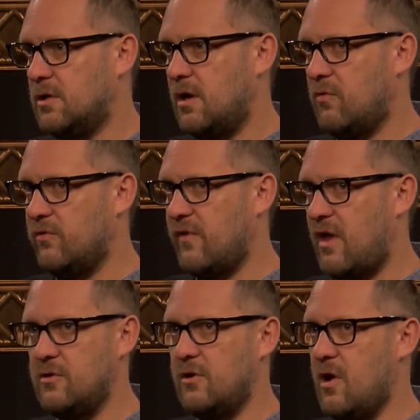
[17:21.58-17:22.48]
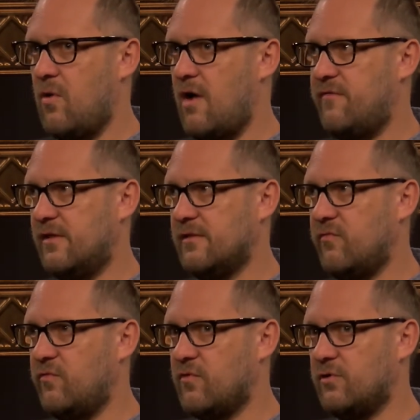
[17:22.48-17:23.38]
I fell in love
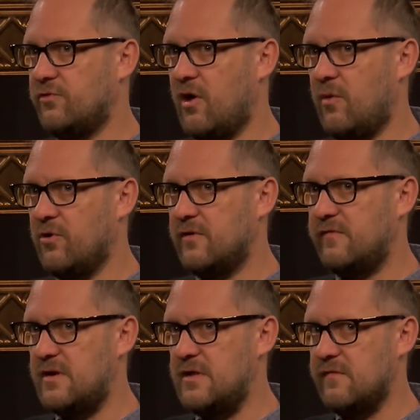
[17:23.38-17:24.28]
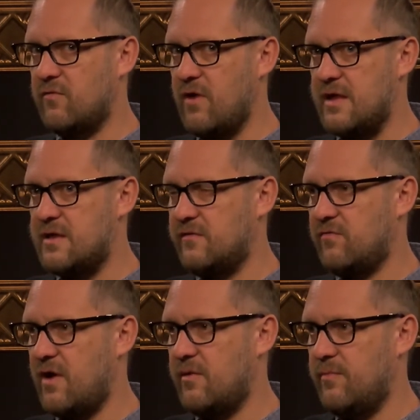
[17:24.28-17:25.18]
with Roald Dahl books, and he's a great kids
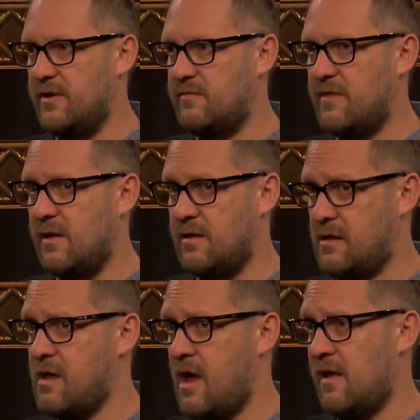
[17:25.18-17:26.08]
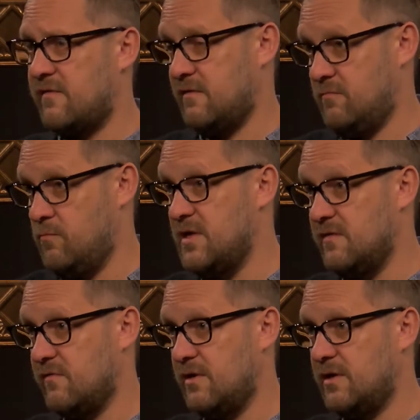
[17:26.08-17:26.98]
writer, but that guy has a mean
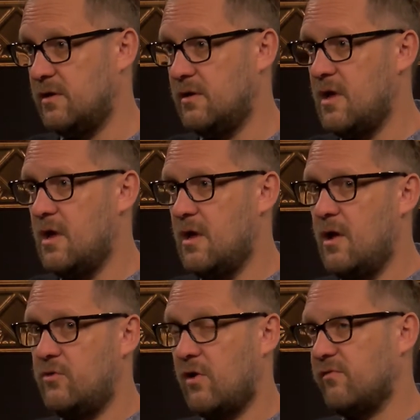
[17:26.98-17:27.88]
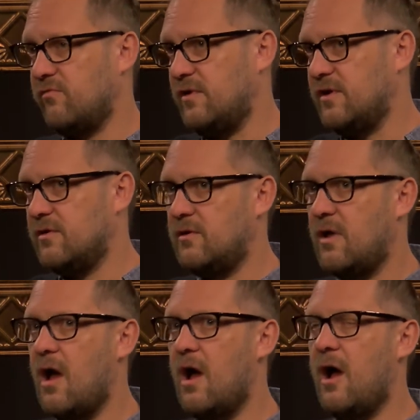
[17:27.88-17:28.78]
streak, dark streak.
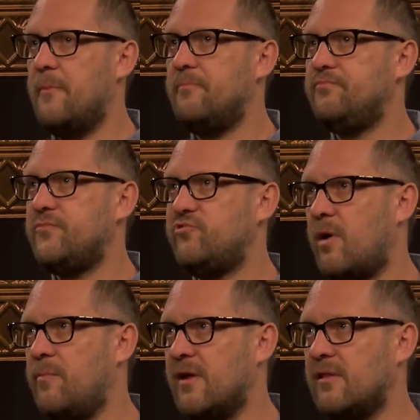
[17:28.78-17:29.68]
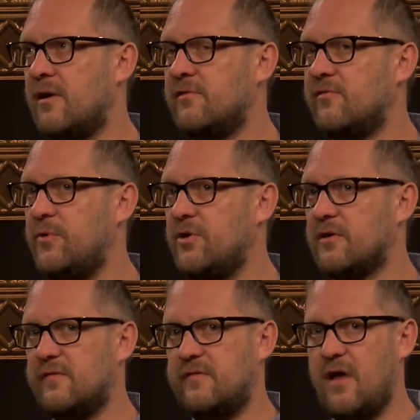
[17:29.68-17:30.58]
John Belair's
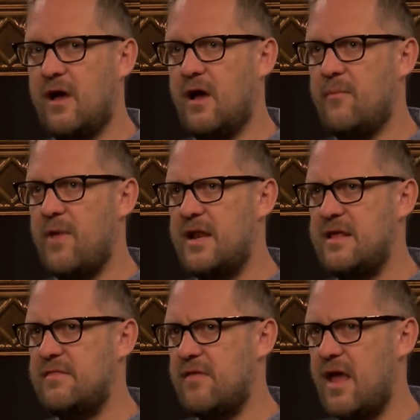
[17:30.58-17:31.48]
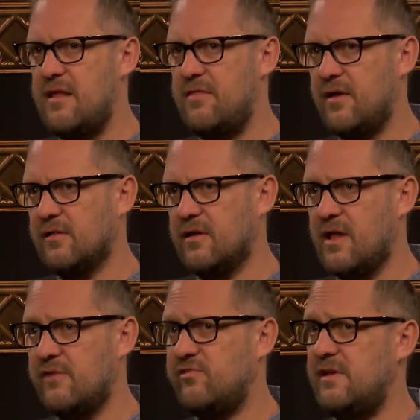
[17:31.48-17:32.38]
books, anything a little
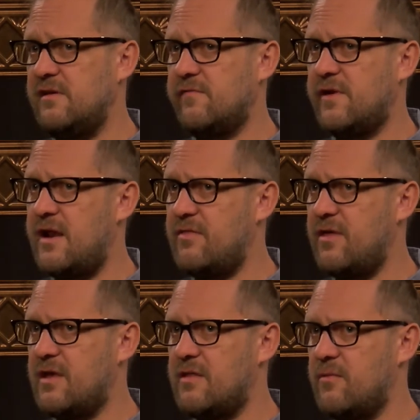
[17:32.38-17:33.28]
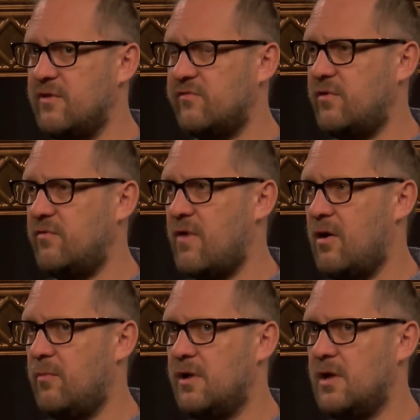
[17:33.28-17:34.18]
edgy, even anything in the mystery
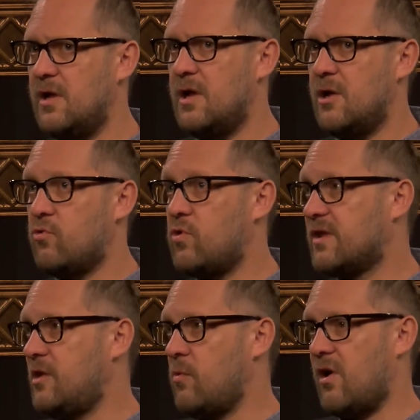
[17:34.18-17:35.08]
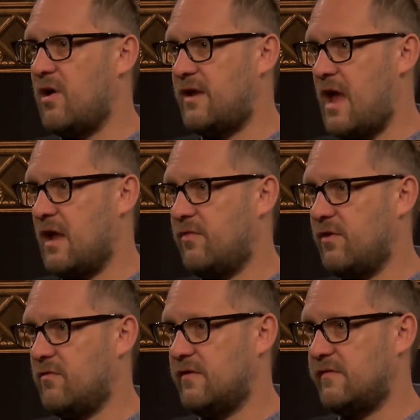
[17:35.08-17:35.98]
realm, quickly went on to Agatha
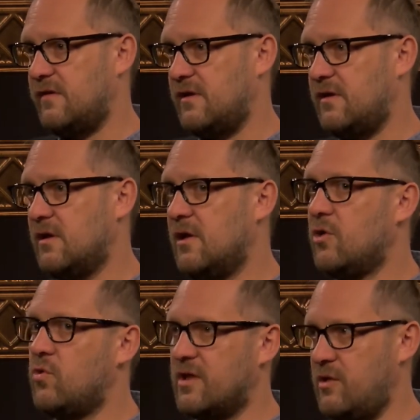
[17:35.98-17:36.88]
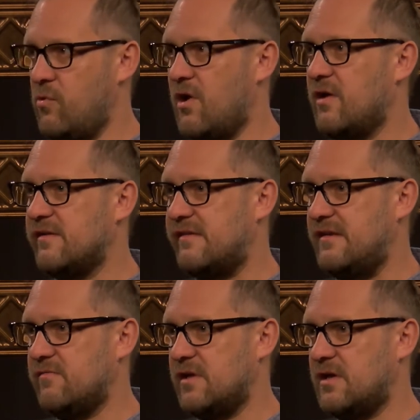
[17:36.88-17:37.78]
Christie, quickly went on to
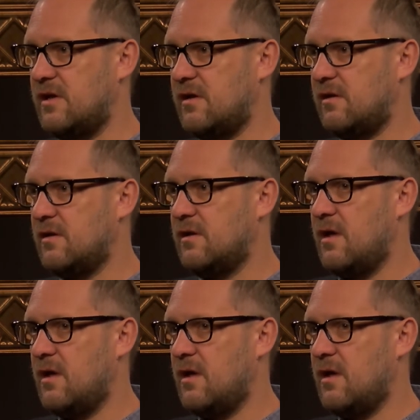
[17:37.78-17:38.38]
Stephen King.